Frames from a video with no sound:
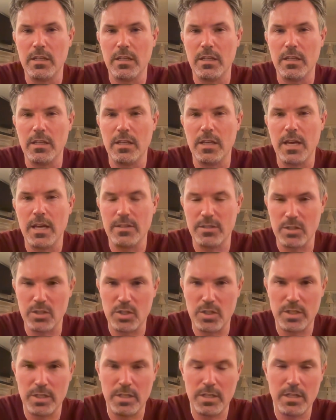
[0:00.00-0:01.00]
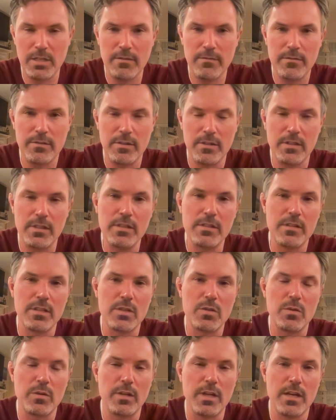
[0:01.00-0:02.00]
has achieved
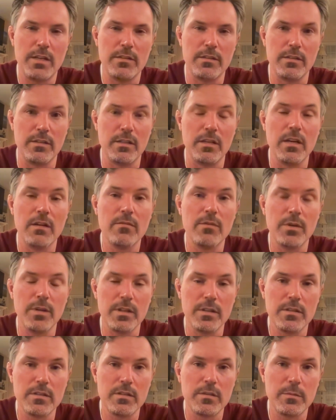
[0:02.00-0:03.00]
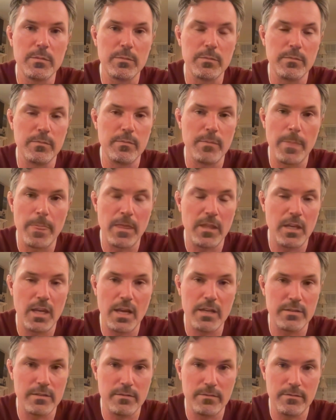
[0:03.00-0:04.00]
decentralized governance as
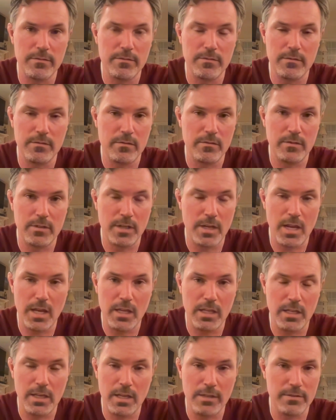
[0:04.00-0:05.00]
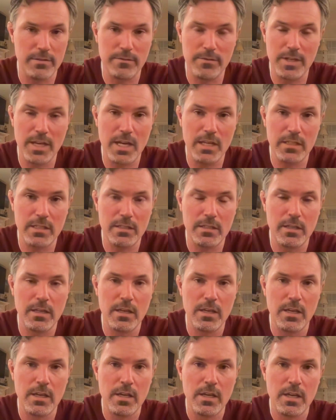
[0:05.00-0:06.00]
of today, as of yet.
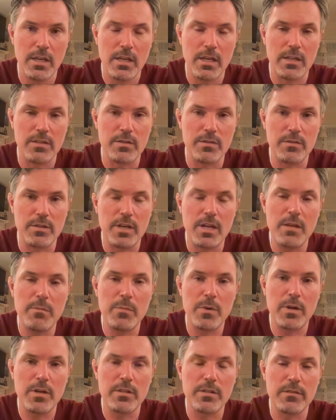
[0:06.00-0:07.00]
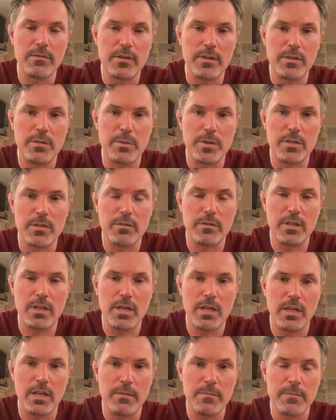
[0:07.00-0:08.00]
And so today marks a very special
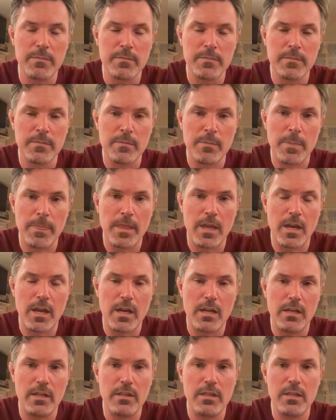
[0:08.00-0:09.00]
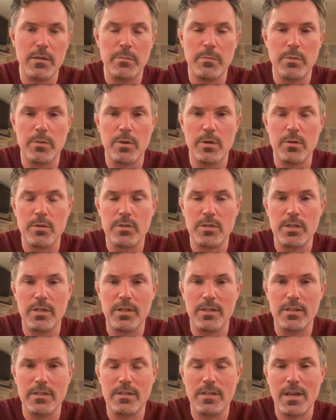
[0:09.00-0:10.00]
day uh, in the approach, the
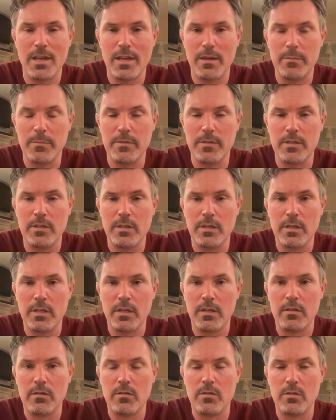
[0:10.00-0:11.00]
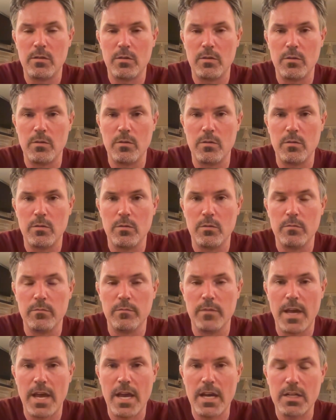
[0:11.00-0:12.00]
attempt to
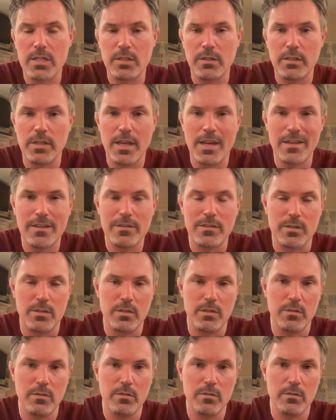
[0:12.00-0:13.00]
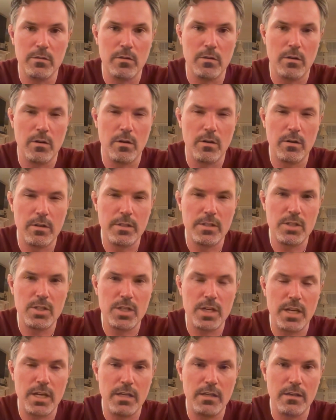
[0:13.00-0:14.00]
actually execute on
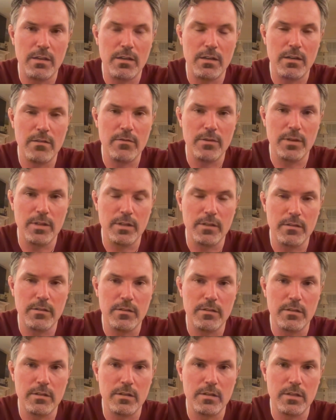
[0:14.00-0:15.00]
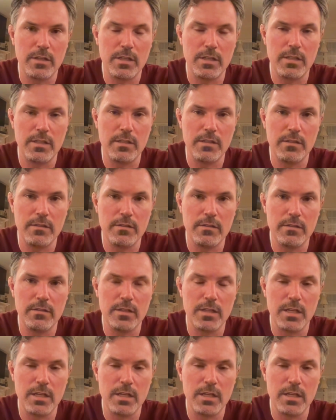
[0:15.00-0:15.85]
chain governance is